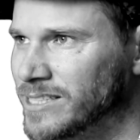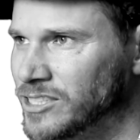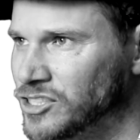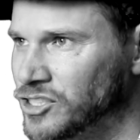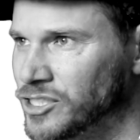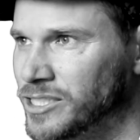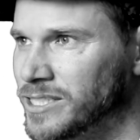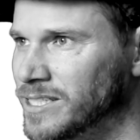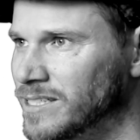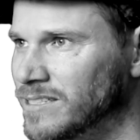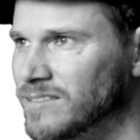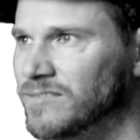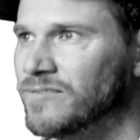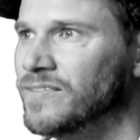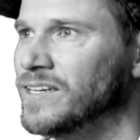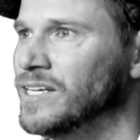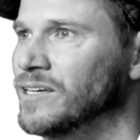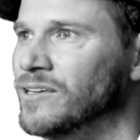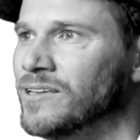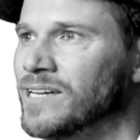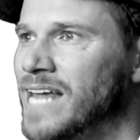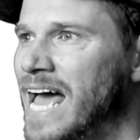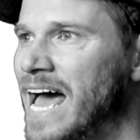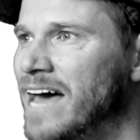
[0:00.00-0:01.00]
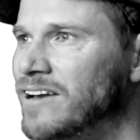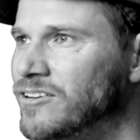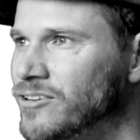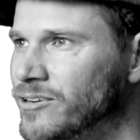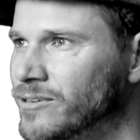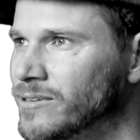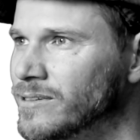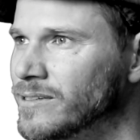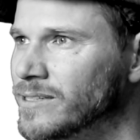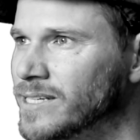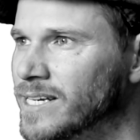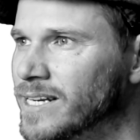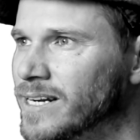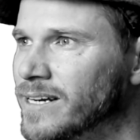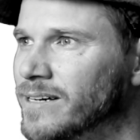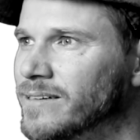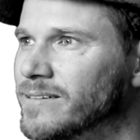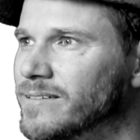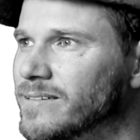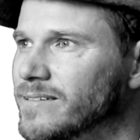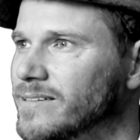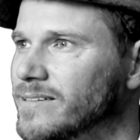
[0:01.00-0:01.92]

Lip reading: It should just feel natural,